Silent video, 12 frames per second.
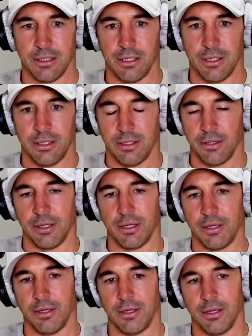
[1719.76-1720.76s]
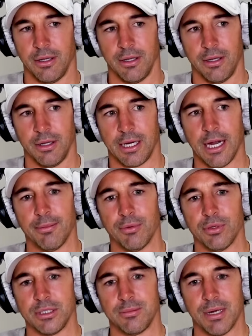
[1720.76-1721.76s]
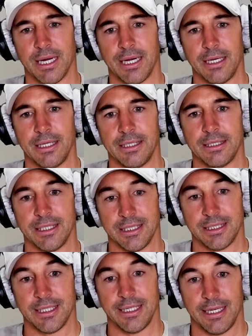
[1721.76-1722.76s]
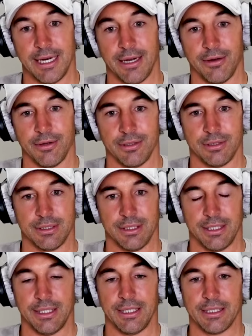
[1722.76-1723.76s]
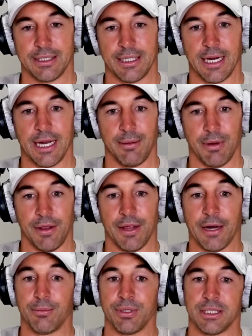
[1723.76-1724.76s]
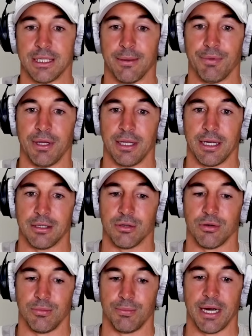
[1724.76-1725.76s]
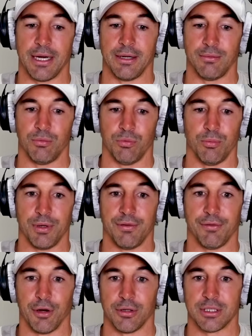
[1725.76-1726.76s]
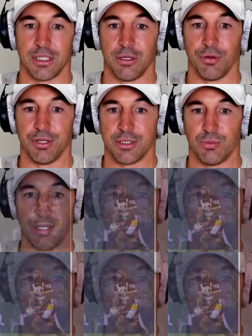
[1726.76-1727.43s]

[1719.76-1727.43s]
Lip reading: The Cowboys made 16 errors in this game, and that'll be something that Todd Payten will be focusing on this week